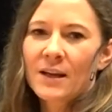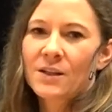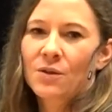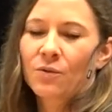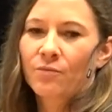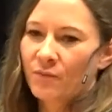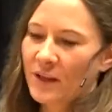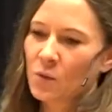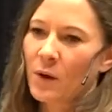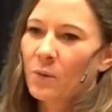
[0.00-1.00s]
So
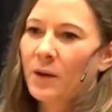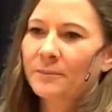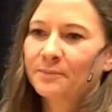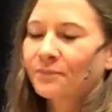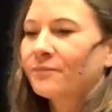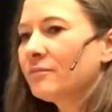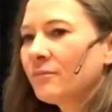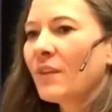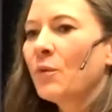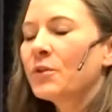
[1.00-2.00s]
that's why we
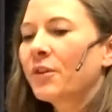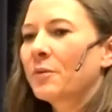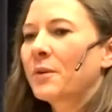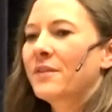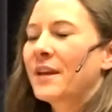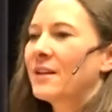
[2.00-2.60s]
we're talking about